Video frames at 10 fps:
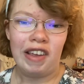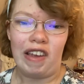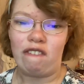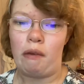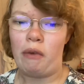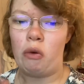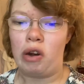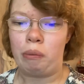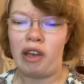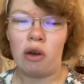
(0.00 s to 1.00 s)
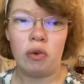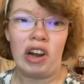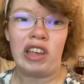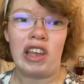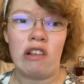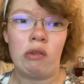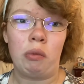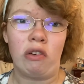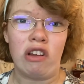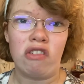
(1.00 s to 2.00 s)
if I'm out and about and I get
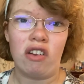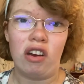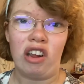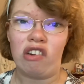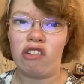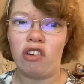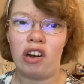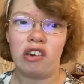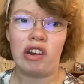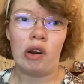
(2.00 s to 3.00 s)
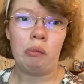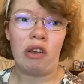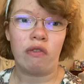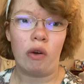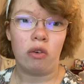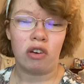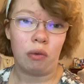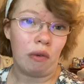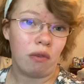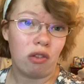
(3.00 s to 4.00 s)
inspiration, I just jot it down in my phone to
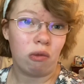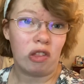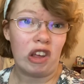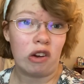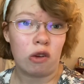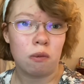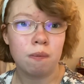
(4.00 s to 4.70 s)
reference for later.